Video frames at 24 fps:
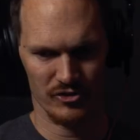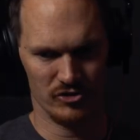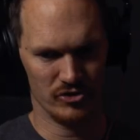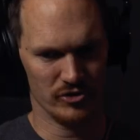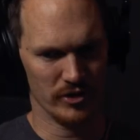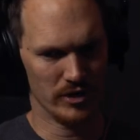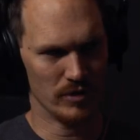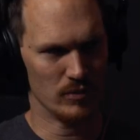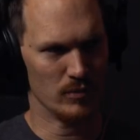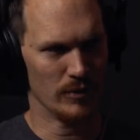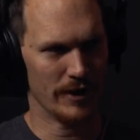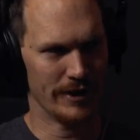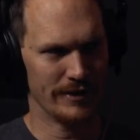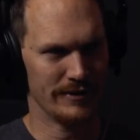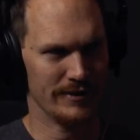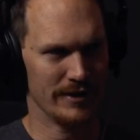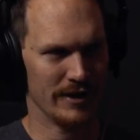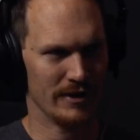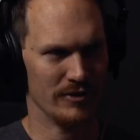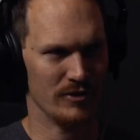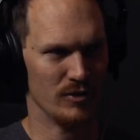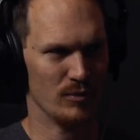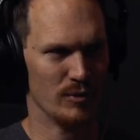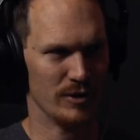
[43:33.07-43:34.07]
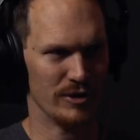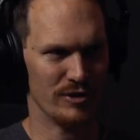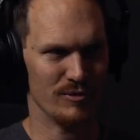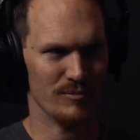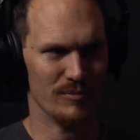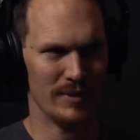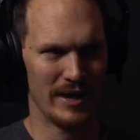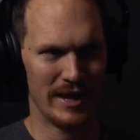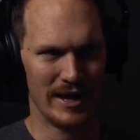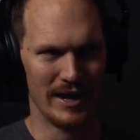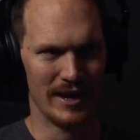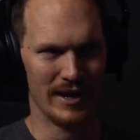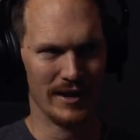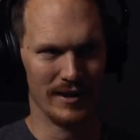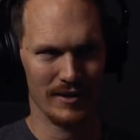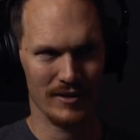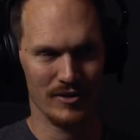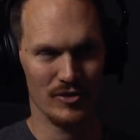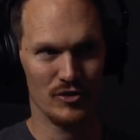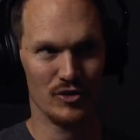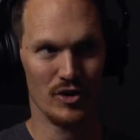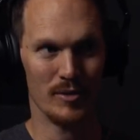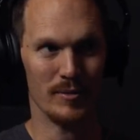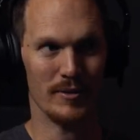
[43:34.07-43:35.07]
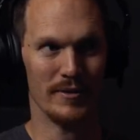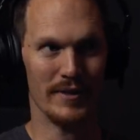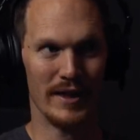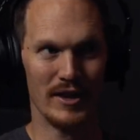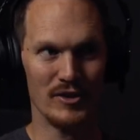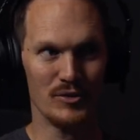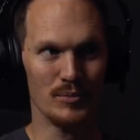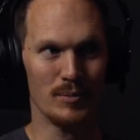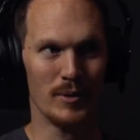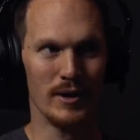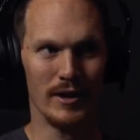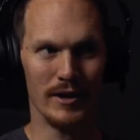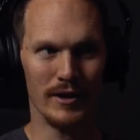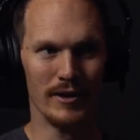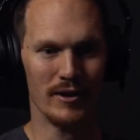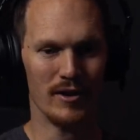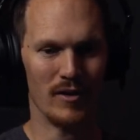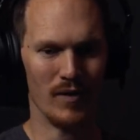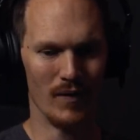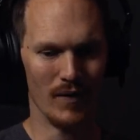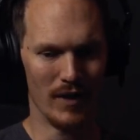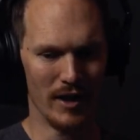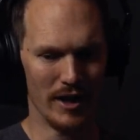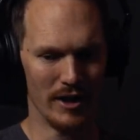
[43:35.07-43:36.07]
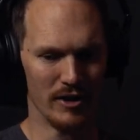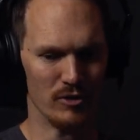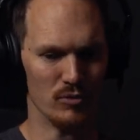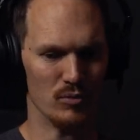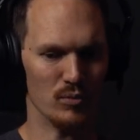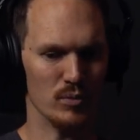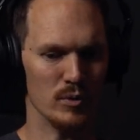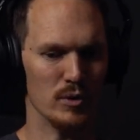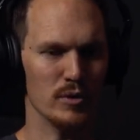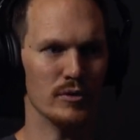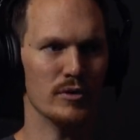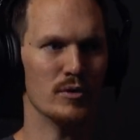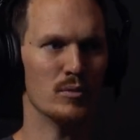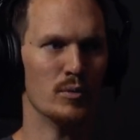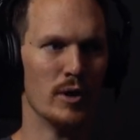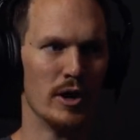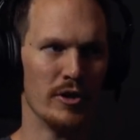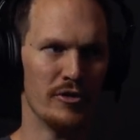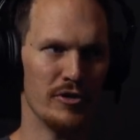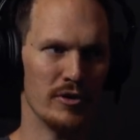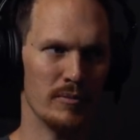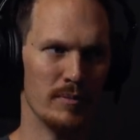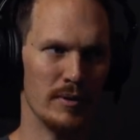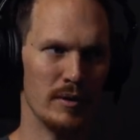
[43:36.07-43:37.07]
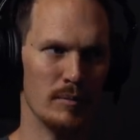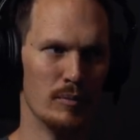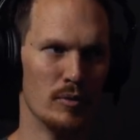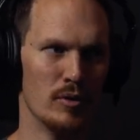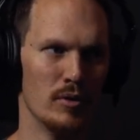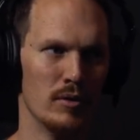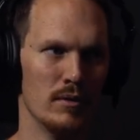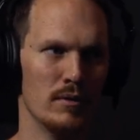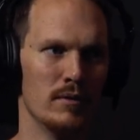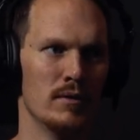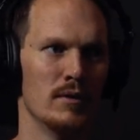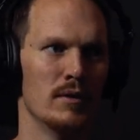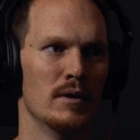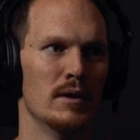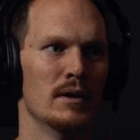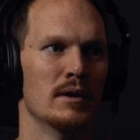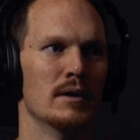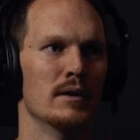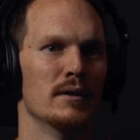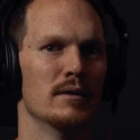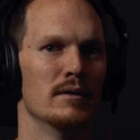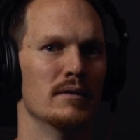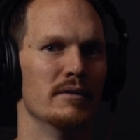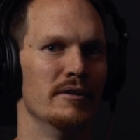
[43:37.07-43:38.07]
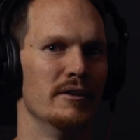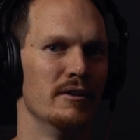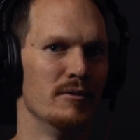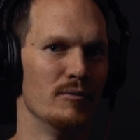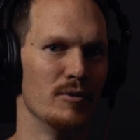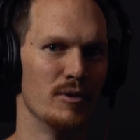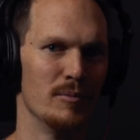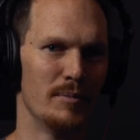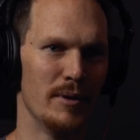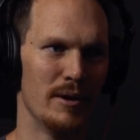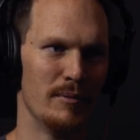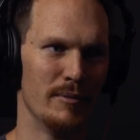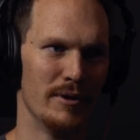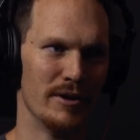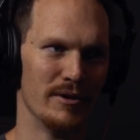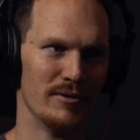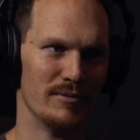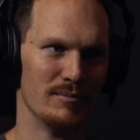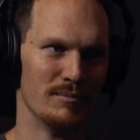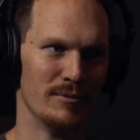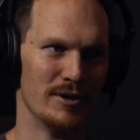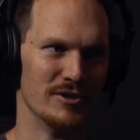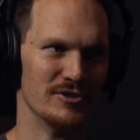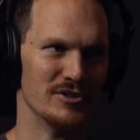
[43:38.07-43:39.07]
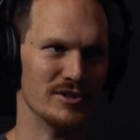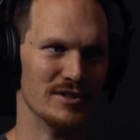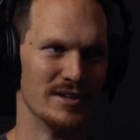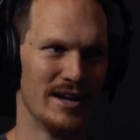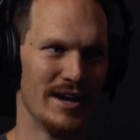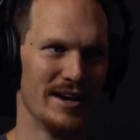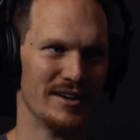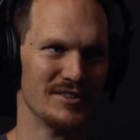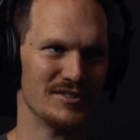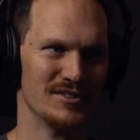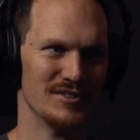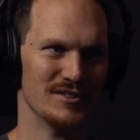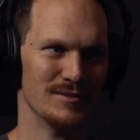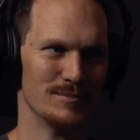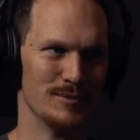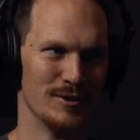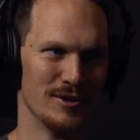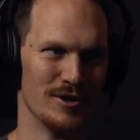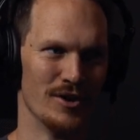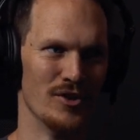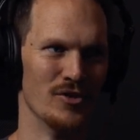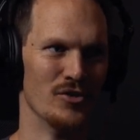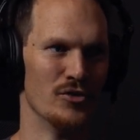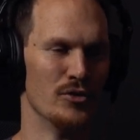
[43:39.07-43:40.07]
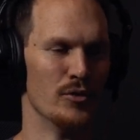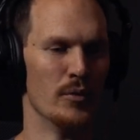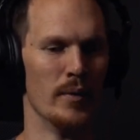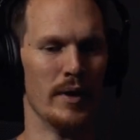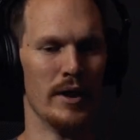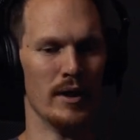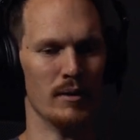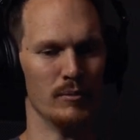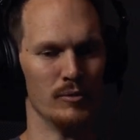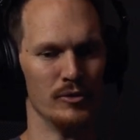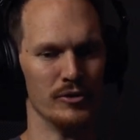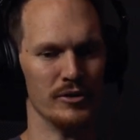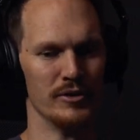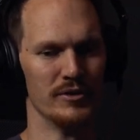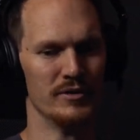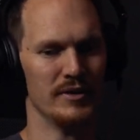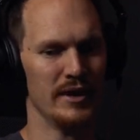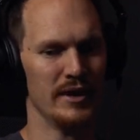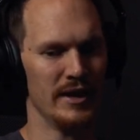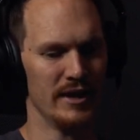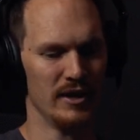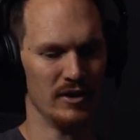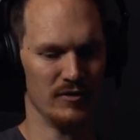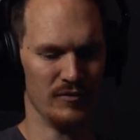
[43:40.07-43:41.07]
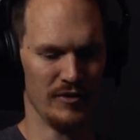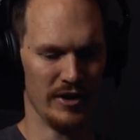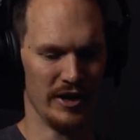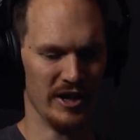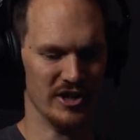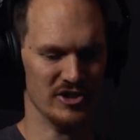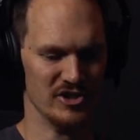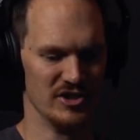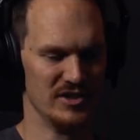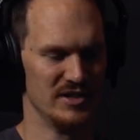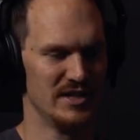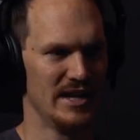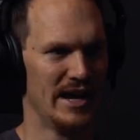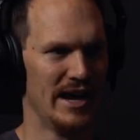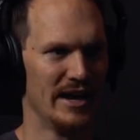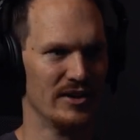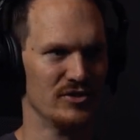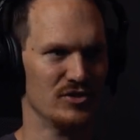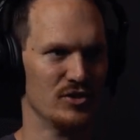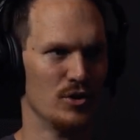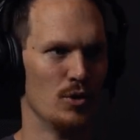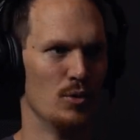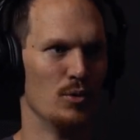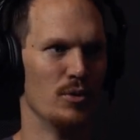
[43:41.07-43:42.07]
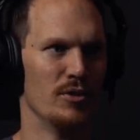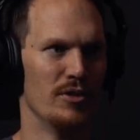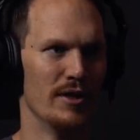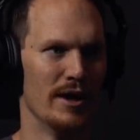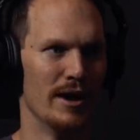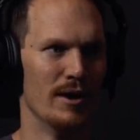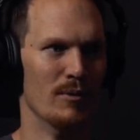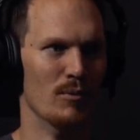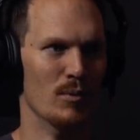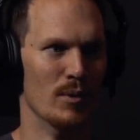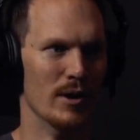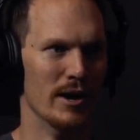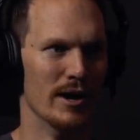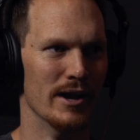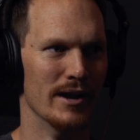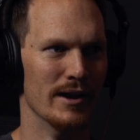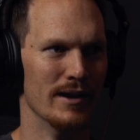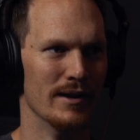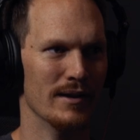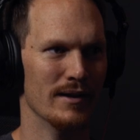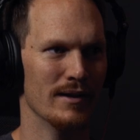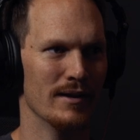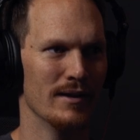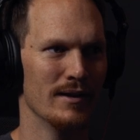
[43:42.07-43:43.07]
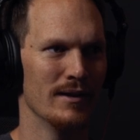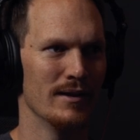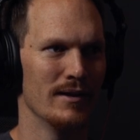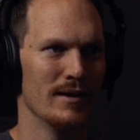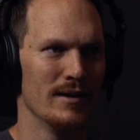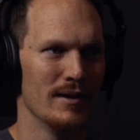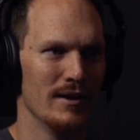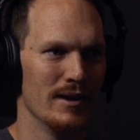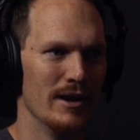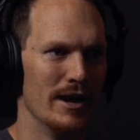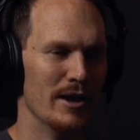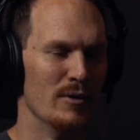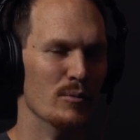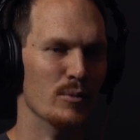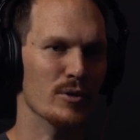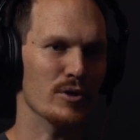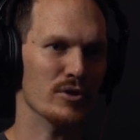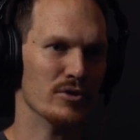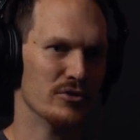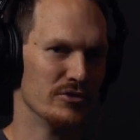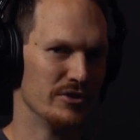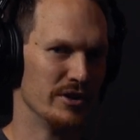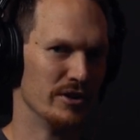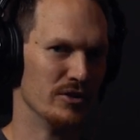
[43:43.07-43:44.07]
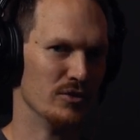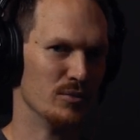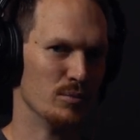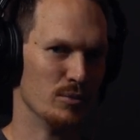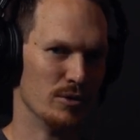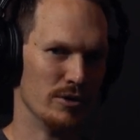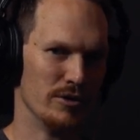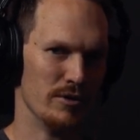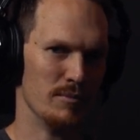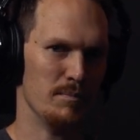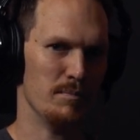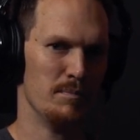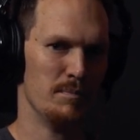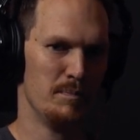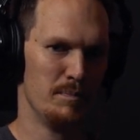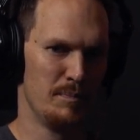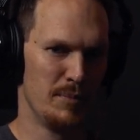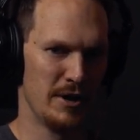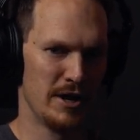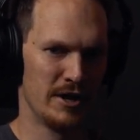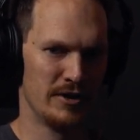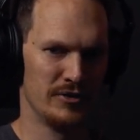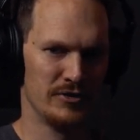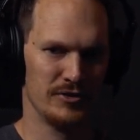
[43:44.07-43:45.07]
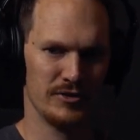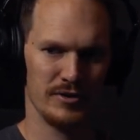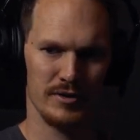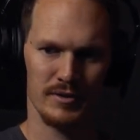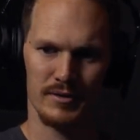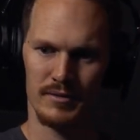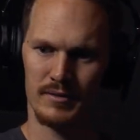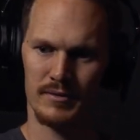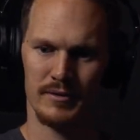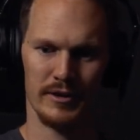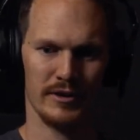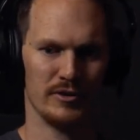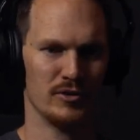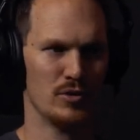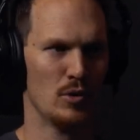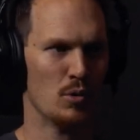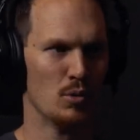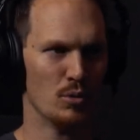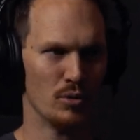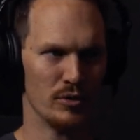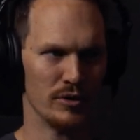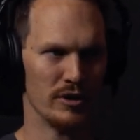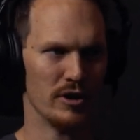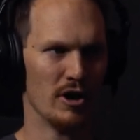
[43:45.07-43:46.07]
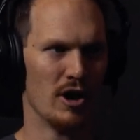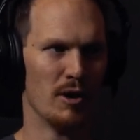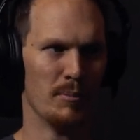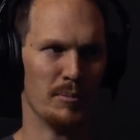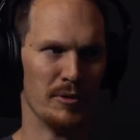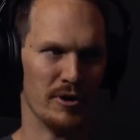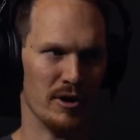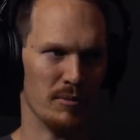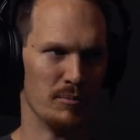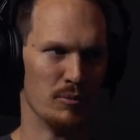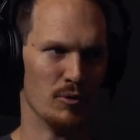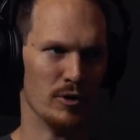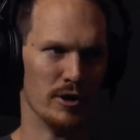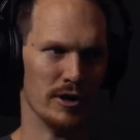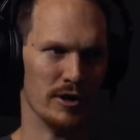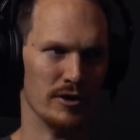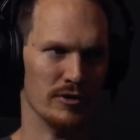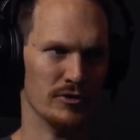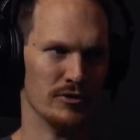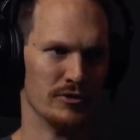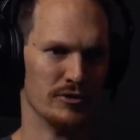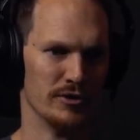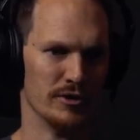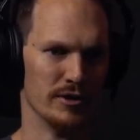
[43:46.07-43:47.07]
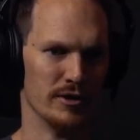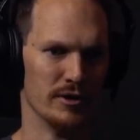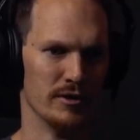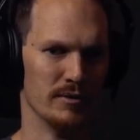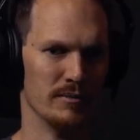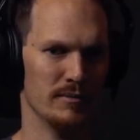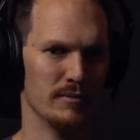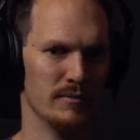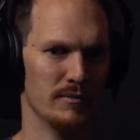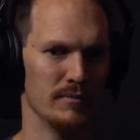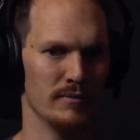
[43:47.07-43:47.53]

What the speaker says: a straight write down to what you made. So, I mean, that's why a lot of really wealthy people, they don't really pay much in taxes because they're able to take advantage of the tax code that way. And real estate is one of the best, like totally up and up ways to